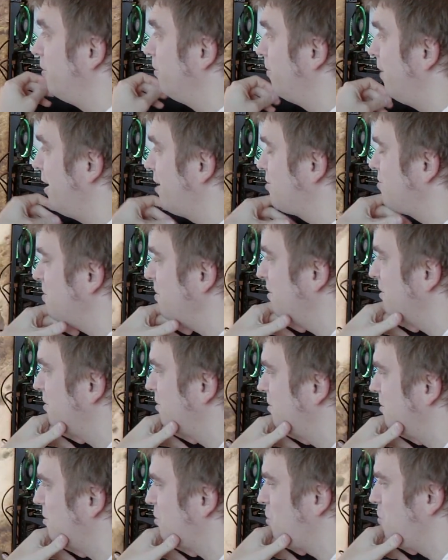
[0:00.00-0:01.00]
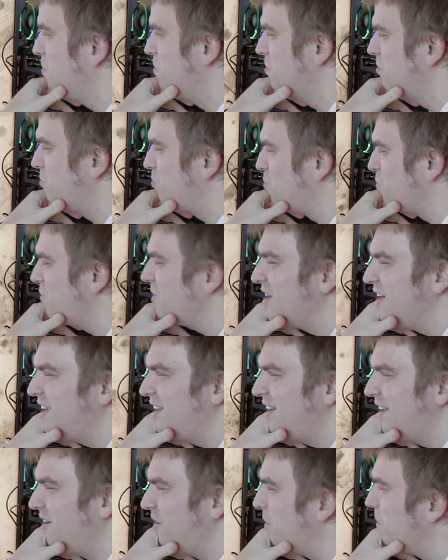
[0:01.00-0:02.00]
you actually don't
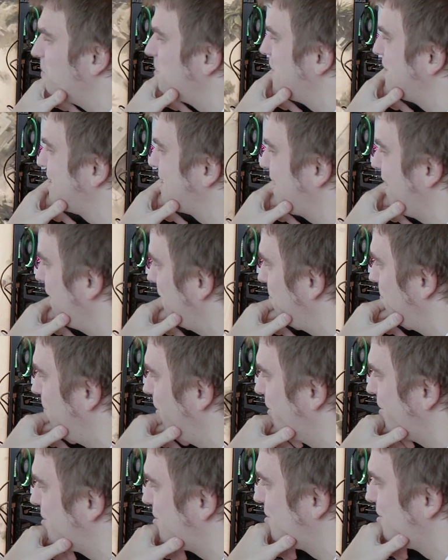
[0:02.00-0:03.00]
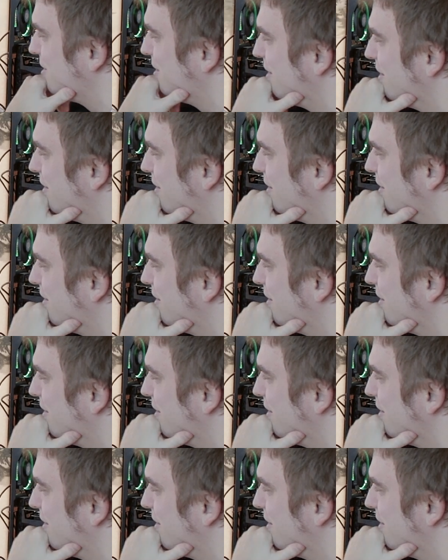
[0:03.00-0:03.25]
really notice that much.